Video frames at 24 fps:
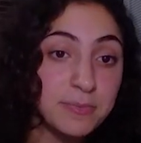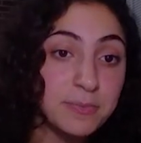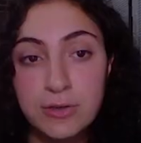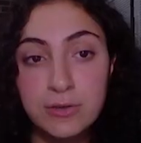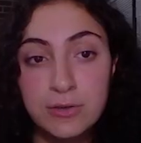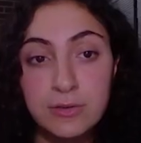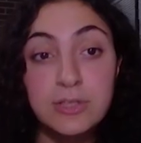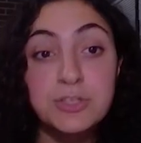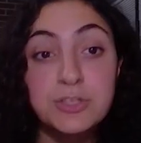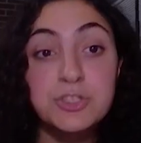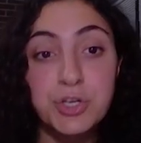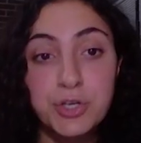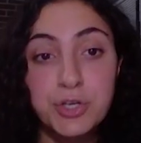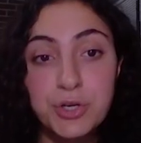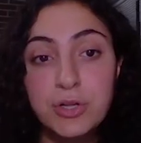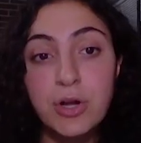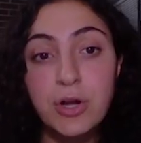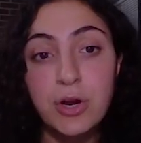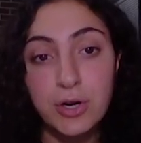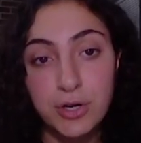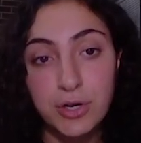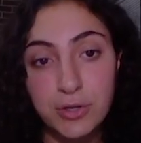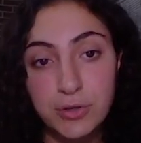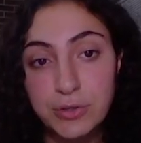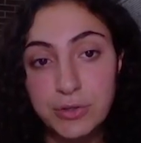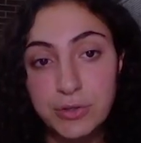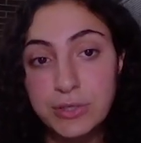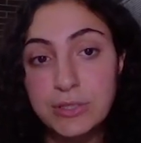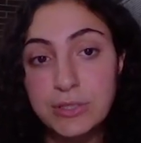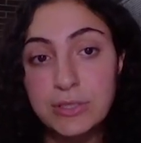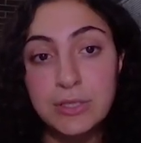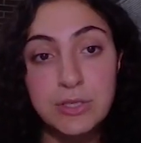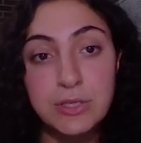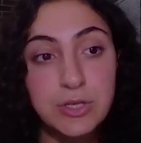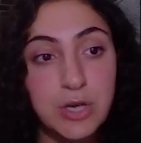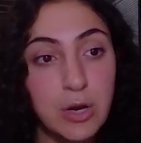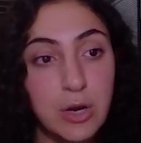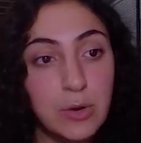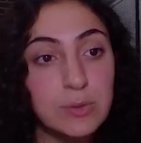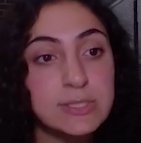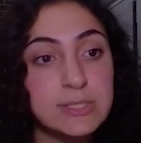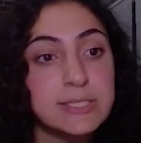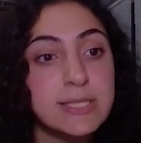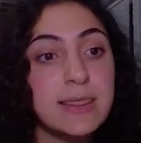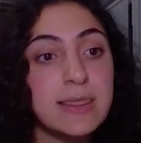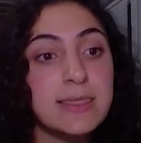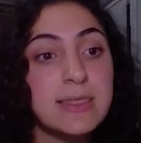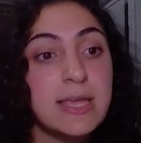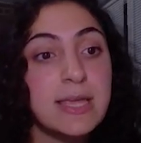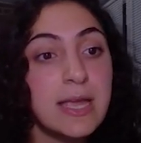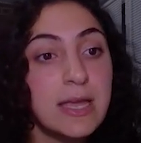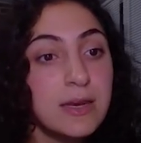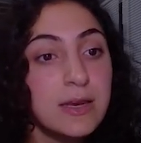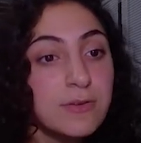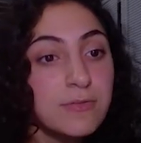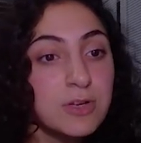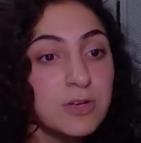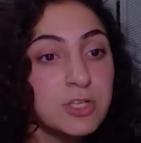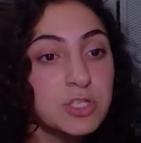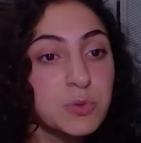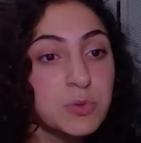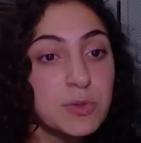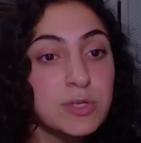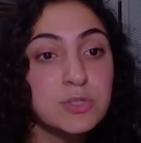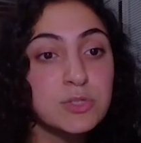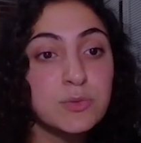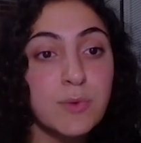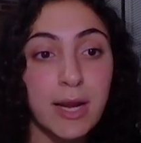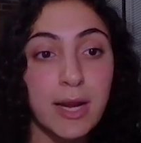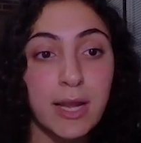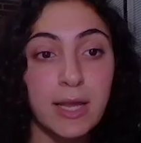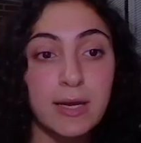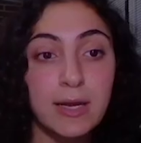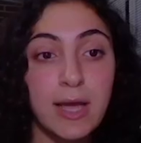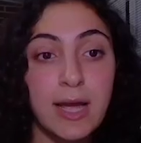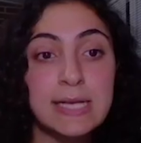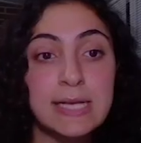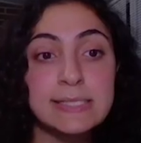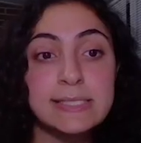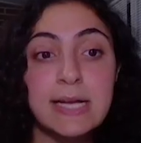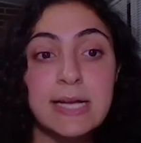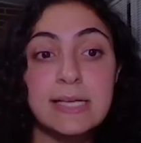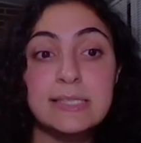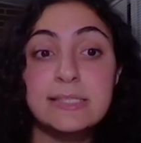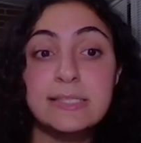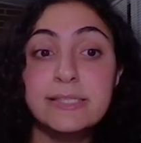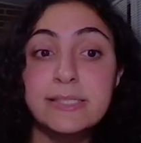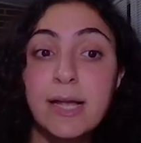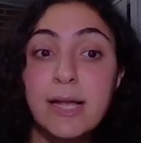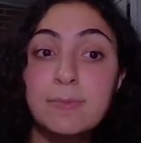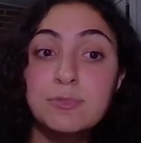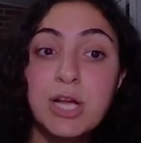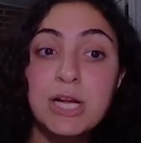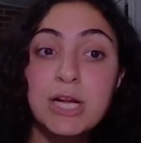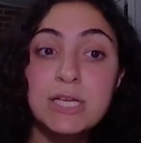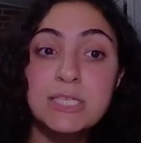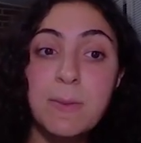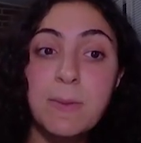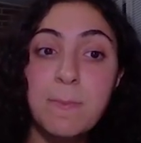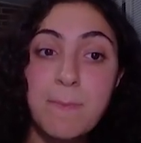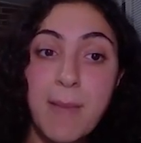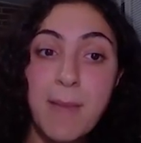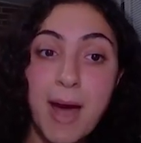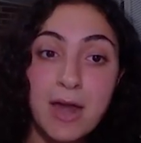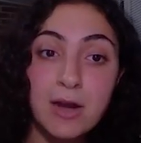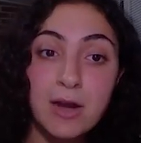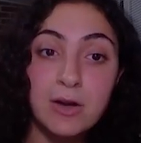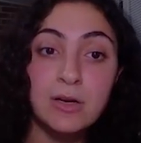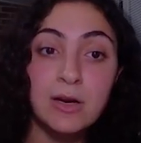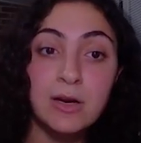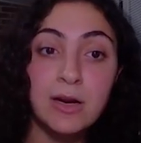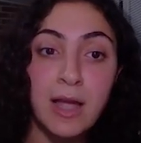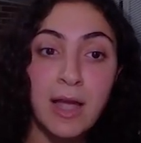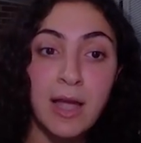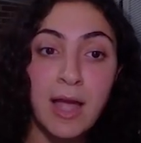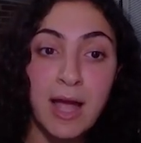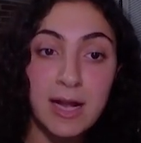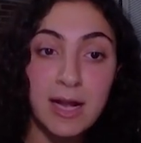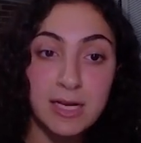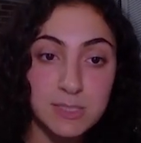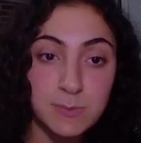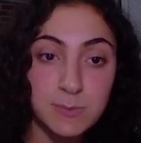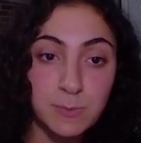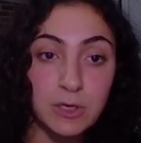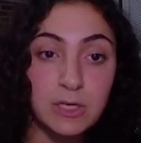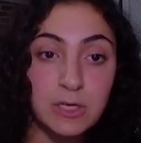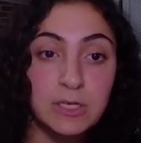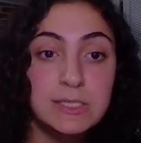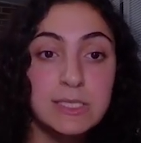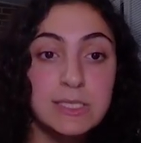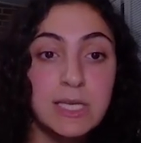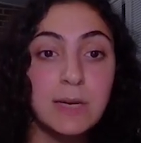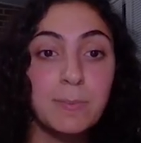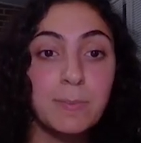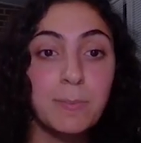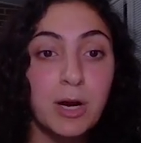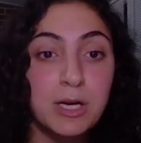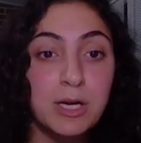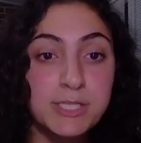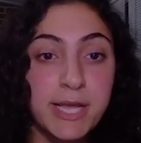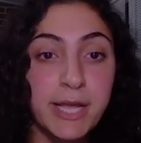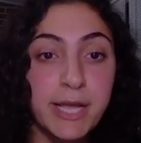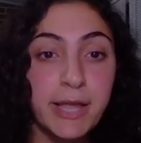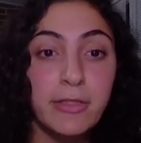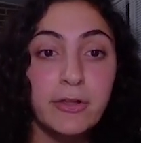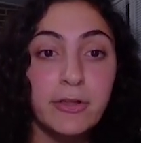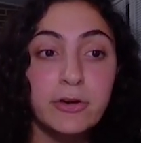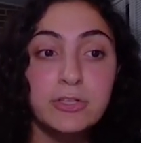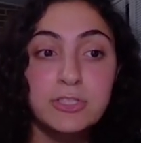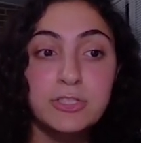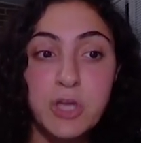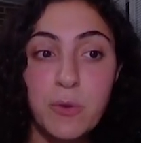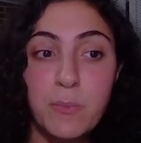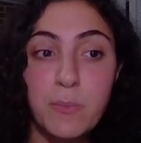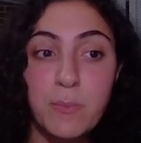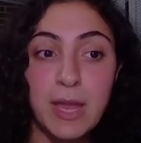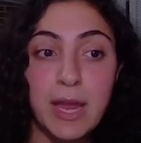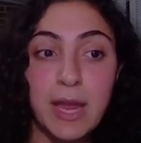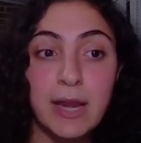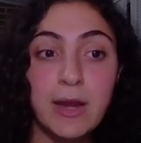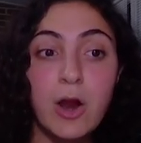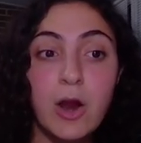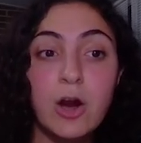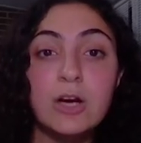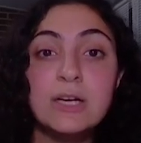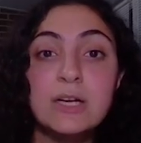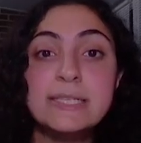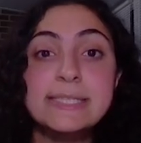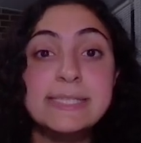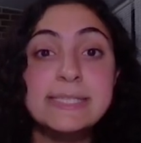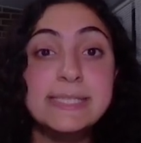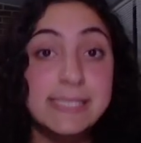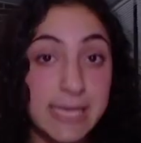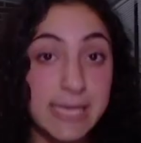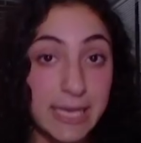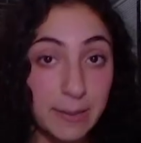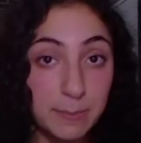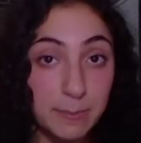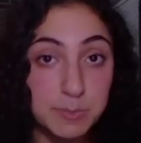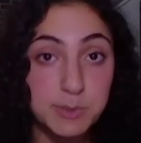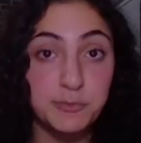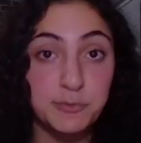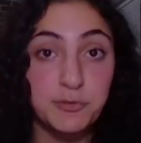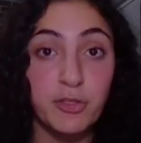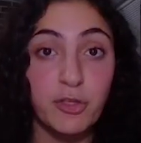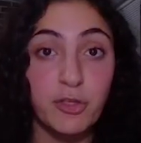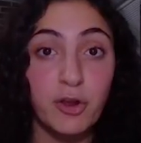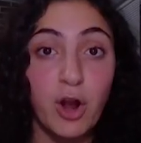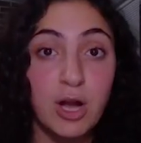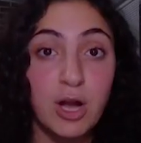The journal article notes that the individuals recognized as subject matter experts in a particular domain are esteemed for their